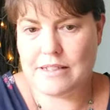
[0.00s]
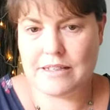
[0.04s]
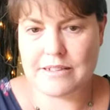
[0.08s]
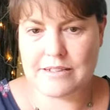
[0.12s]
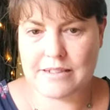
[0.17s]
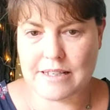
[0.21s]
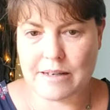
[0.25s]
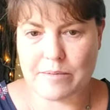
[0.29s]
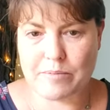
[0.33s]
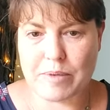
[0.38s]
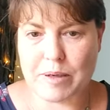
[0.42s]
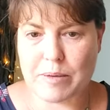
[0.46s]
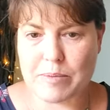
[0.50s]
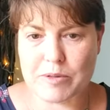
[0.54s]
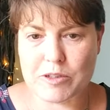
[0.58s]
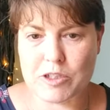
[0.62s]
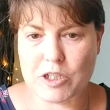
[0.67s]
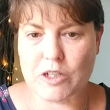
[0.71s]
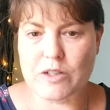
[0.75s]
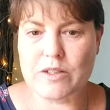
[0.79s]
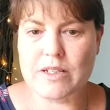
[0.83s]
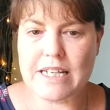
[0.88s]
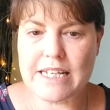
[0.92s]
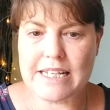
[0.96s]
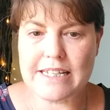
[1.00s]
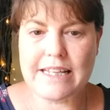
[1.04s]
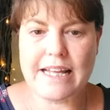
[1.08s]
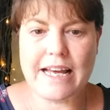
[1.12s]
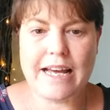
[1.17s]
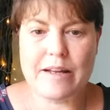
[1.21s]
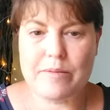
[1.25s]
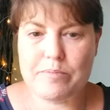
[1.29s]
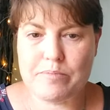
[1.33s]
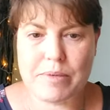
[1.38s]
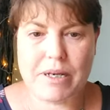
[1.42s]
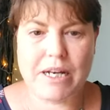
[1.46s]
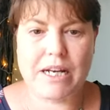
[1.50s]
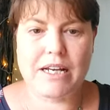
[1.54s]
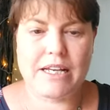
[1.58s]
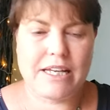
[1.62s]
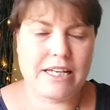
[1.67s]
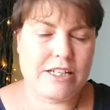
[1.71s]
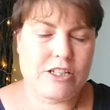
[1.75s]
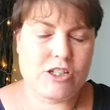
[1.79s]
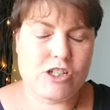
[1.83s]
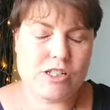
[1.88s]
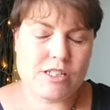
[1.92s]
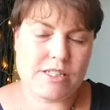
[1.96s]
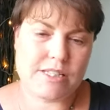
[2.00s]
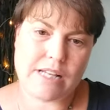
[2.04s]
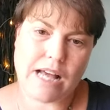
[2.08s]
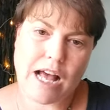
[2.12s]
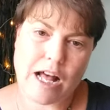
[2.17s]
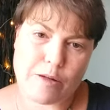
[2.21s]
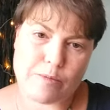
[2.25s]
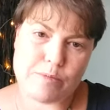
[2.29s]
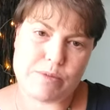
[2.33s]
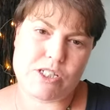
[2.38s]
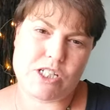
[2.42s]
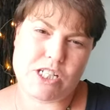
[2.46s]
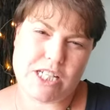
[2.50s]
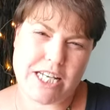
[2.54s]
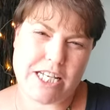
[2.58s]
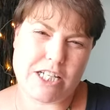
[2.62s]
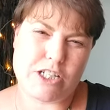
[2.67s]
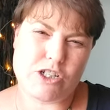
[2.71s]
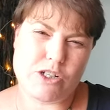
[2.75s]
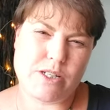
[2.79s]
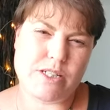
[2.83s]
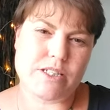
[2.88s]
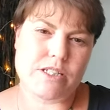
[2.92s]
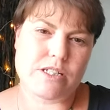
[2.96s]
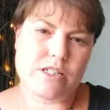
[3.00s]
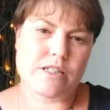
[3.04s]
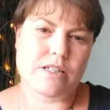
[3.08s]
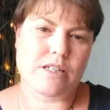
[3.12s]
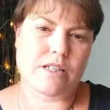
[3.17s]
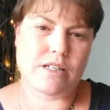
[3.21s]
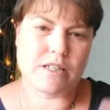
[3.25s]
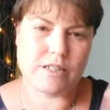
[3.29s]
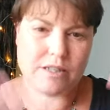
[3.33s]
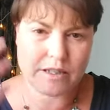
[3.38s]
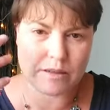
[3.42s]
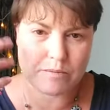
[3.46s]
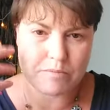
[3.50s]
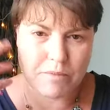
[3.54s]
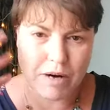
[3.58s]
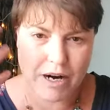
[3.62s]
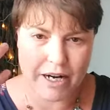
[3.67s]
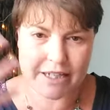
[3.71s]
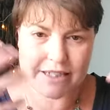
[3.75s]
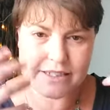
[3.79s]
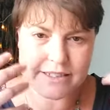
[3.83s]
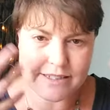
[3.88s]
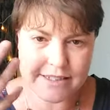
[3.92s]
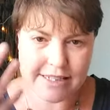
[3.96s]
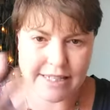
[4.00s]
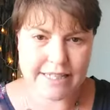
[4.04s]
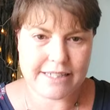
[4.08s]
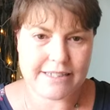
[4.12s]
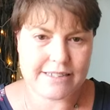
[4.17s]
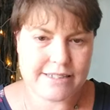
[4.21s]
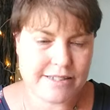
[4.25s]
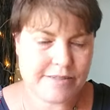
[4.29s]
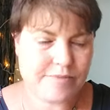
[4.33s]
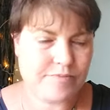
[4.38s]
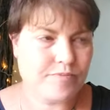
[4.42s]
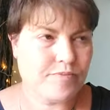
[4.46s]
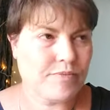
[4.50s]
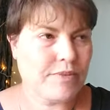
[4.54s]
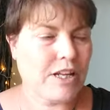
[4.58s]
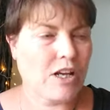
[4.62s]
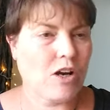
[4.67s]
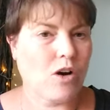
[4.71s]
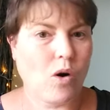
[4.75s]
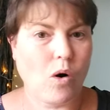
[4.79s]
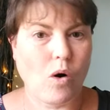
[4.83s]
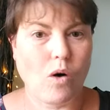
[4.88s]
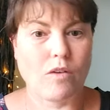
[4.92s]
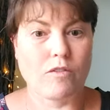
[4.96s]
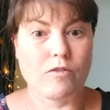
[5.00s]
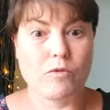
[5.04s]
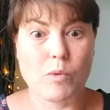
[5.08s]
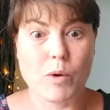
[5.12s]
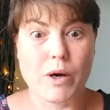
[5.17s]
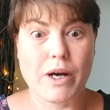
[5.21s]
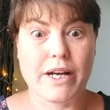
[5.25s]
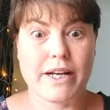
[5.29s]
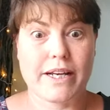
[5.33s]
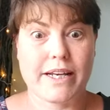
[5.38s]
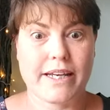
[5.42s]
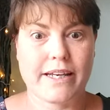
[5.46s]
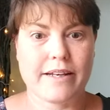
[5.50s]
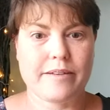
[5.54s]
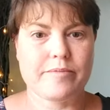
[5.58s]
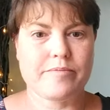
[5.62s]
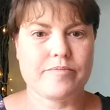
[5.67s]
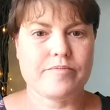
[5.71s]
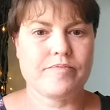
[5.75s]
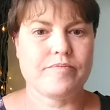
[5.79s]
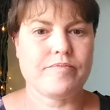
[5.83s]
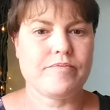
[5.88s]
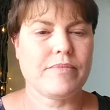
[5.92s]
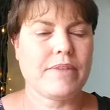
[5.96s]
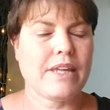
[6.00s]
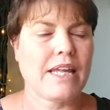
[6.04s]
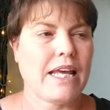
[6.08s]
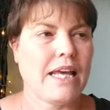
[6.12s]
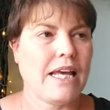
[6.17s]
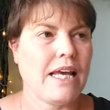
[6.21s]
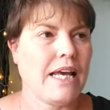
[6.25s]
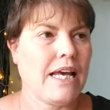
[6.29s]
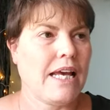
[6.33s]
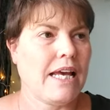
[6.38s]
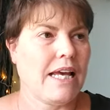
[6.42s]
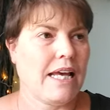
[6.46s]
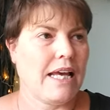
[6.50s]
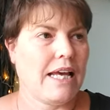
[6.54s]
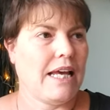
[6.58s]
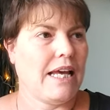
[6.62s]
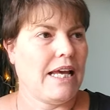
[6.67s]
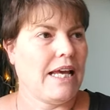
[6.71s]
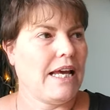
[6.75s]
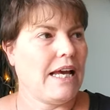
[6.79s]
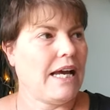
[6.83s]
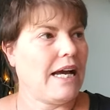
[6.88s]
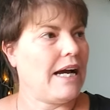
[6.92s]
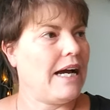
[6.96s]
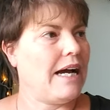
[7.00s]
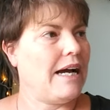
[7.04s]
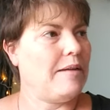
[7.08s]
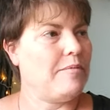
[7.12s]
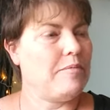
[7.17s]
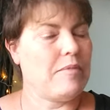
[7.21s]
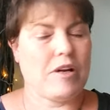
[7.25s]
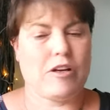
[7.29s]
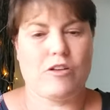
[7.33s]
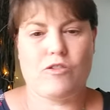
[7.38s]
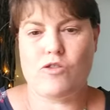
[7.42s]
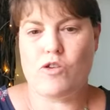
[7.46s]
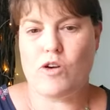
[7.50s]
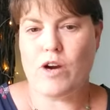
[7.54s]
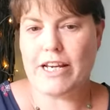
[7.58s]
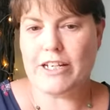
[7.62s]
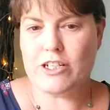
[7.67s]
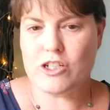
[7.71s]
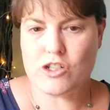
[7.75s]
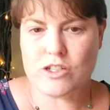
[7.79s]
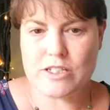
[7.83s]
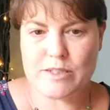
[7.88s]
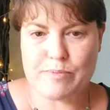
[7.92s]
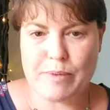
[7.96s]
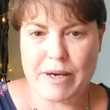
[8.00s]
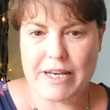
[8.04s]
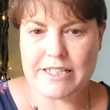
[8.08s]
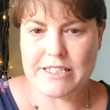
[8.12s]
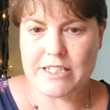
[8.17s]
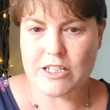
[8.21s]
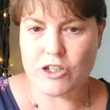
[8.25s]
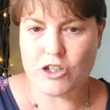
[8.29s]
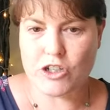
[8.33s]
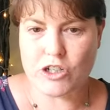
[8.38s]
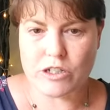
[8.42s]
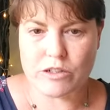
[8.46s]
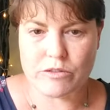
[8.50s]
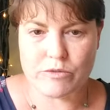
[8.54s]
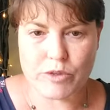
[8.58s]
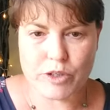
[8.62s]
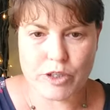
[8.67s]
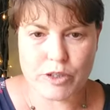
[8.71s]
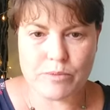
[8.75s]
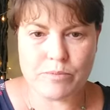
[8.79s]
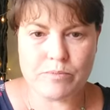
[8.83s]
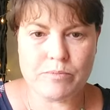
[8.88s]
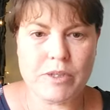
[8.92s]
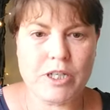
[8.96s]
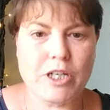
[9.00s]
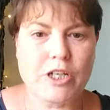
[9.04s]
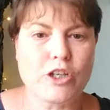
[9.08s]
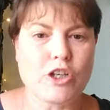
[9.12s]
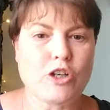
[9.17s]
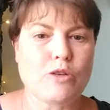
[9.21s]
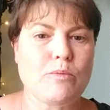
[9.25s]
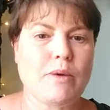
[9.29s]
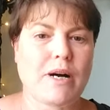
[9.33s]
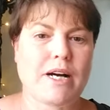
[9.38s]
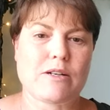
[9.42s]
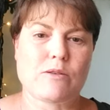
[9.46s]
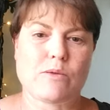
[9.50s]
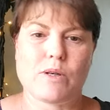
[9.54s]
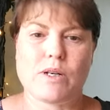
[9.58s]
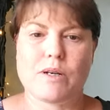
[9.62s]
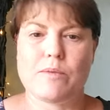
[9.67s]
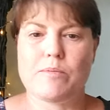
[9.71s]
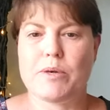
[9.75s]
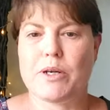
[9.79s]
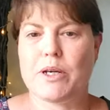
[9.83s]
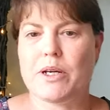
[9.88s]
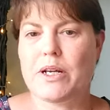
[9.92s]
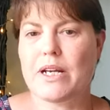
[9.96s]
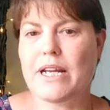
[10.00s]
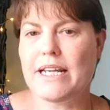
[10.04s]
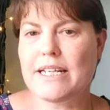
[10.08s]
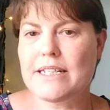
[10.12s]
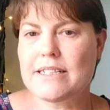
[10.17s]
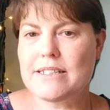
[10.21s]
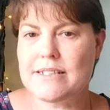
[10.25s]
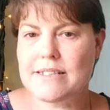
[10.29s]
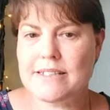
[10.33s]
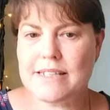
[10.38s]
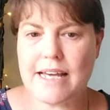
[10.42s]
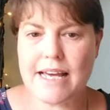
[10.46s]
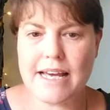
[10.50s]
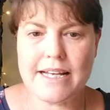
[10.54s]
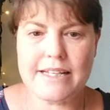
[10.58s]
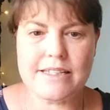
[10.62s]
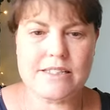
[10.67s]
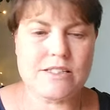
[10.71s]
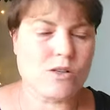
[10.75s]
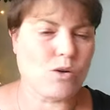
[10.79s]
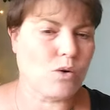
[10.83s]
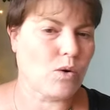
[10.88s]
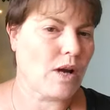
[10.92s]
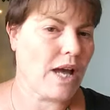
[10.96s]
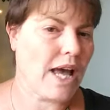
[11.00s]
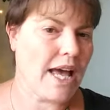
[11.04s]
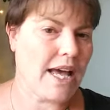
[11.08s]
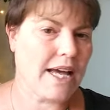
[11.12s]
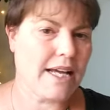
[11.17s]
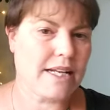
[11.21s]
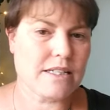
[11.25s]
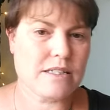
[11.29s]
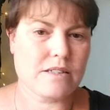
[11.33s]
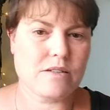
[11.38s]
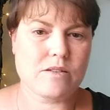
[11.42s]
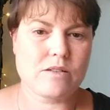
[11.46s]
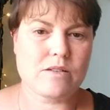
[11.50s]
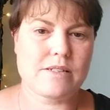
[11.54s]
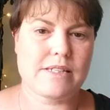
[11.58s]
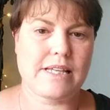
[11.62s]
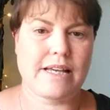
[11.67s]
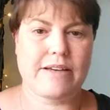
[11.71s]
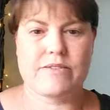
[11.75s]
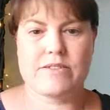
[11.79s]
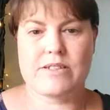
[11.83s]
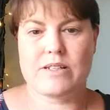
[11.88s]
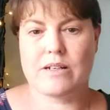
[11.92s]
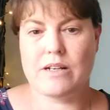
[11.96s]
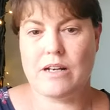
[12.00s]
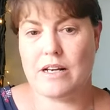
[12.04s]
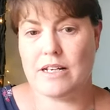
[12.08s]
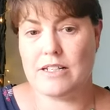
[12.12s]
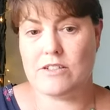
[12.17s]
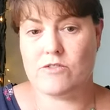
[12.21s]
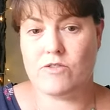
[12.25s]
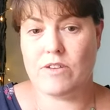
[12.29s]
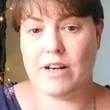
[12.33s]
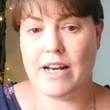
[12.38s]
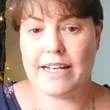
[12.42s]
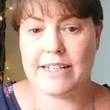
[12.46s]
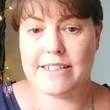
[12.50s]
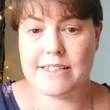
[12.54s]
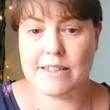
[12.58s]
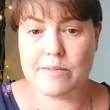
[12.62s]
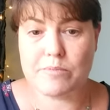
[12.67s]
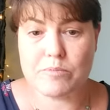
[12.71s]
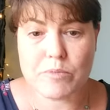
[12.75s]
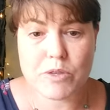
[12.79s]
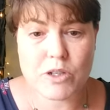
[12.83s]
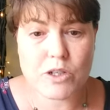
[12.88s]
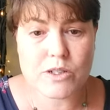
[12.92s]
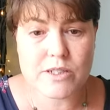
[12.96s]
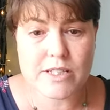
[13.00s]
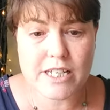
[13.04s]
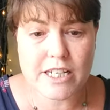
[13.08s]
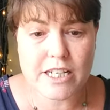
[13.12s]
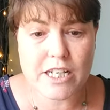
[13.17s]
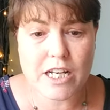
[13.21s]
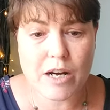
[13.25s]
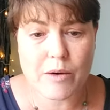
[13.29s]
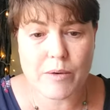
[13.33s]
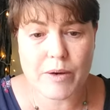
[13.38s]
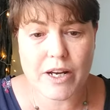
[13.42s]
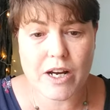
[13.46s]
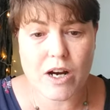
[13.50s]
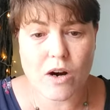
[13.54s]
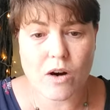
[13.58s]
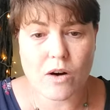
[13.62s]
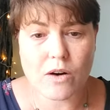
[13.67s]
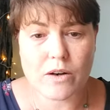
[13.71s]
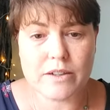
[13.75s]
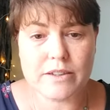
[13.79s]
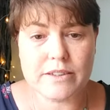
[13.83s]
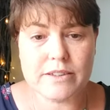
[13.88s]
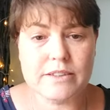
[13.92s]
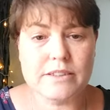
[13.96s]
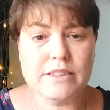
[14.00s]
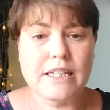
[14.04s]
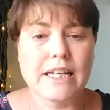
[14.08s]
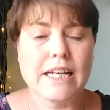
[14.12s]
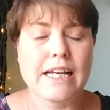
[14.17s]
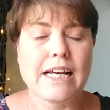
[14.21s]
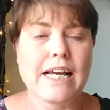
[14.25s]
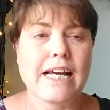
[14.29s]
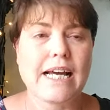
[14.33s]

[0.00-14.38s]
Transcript: some people don't need that, but it just helps to get you into the, the mindset of working. Um, create your space in your room. You might want to burn incense or candles, have some nice relaxing music going on,